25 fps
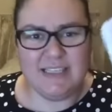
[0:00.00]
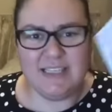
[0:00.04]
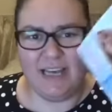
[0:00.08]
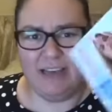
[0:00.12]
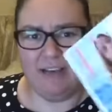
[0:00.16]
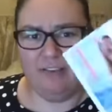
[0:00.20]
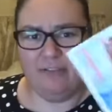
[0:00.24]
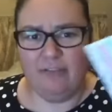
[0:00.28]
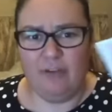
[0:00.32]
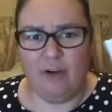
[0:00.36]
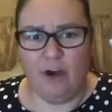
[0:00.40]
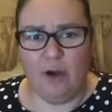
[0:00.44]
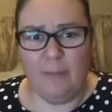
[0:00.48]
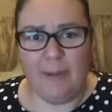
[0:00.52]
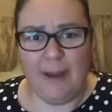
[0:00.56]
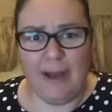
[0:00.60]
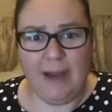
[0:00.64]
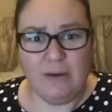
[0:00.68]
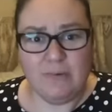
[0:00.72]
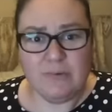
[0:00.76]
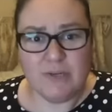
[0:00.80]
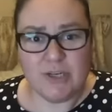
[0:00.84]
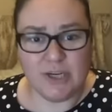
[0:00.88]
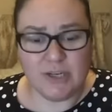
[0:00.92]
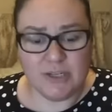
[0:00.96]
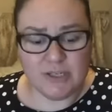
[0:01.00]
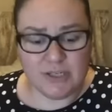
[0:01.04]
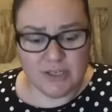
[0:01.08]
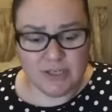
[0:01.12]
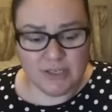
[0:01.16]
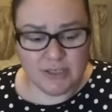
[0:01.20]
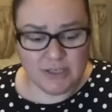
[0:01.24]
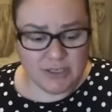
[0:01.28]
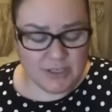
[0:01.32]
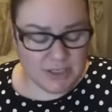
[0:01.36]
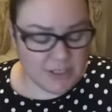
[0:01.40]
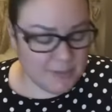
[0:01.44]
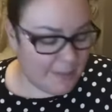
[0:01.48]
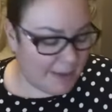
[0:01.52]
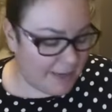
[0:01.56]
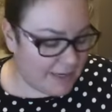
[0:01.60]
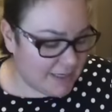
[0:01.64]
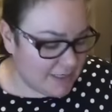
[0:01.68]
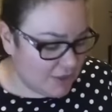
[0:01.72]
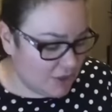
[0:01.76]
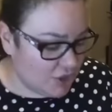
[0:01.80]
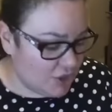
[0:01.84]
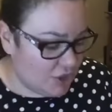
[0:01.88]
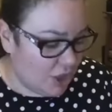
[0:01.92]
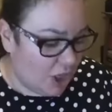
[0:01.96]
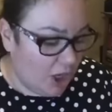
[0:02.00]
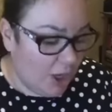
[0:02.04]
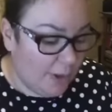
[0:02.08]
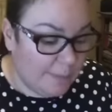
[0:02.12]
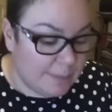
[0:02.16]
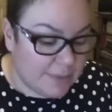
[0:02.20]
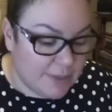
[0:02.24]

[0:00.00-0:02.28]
like £4 odd to buy in the shop.